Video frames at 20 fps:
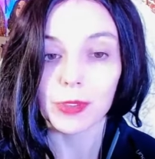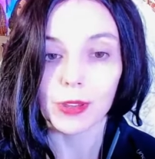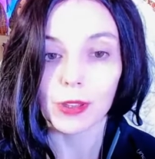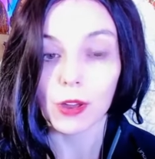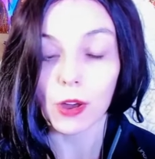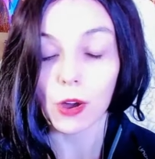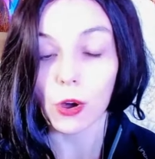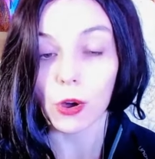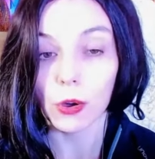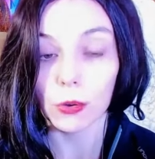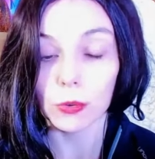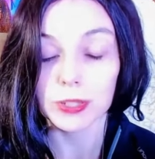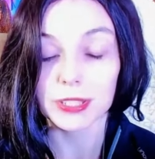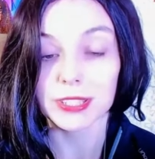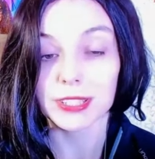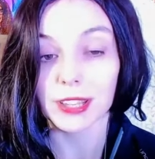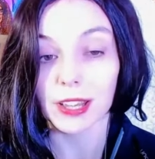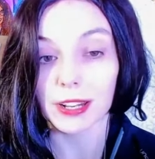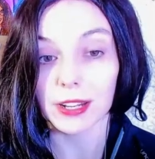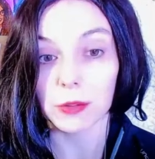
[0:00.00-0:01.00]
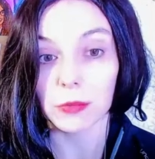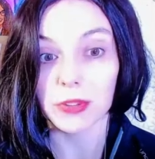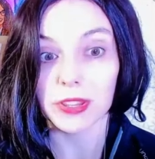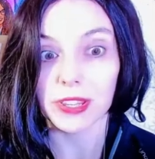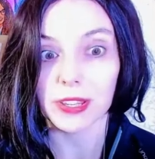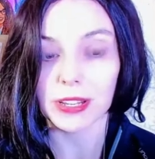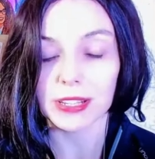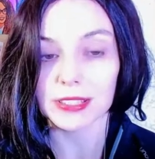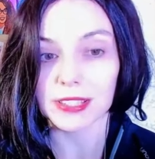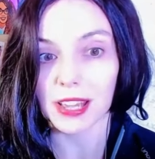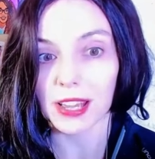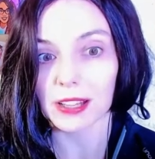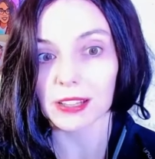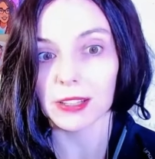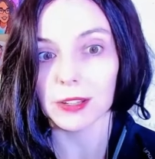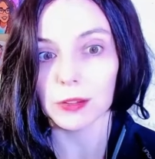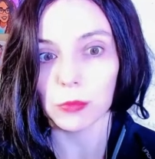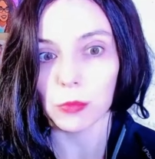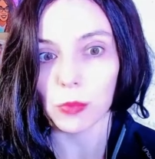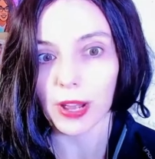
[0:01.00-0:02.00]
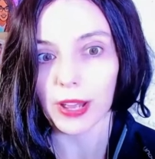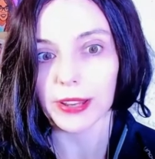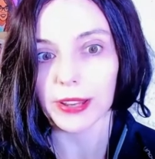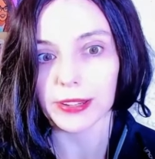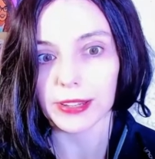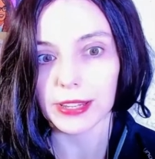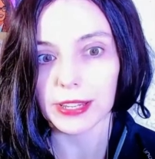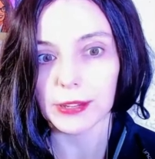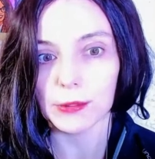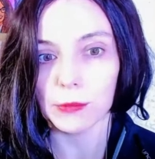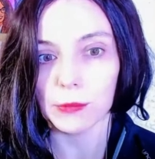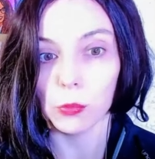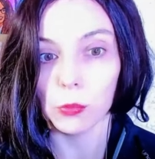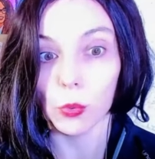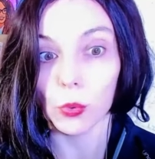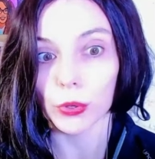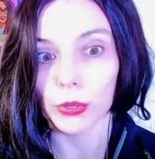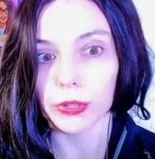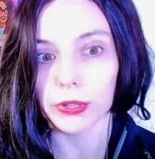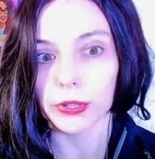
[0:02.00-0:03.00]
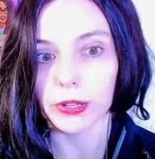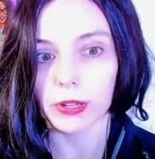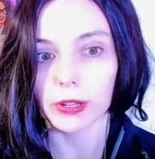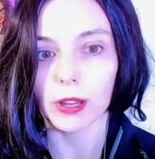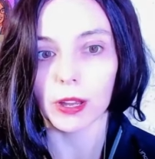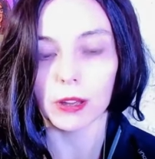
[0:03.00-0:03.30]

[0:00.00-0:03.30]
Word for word: coinciding with exactly when he would